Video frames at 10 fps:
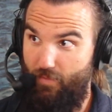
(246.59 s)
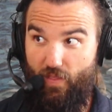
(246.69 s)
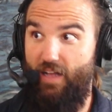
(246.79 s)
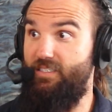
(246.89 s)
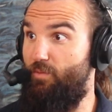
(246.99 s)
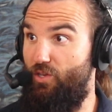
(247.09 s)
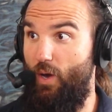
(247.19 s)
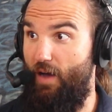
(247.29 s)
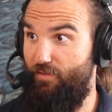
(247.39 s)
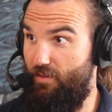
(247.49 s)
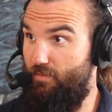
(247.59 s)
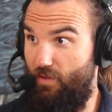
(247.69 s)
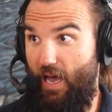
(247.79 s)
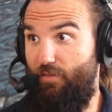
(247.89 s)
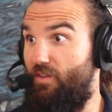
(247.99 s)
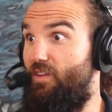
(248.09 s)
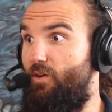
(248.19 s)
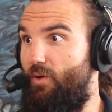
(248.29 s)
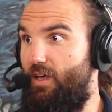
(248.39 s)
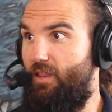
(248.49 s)
And that's something you have to
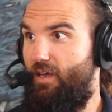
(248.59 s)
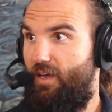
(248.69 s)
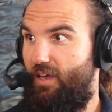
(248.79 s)
deal with.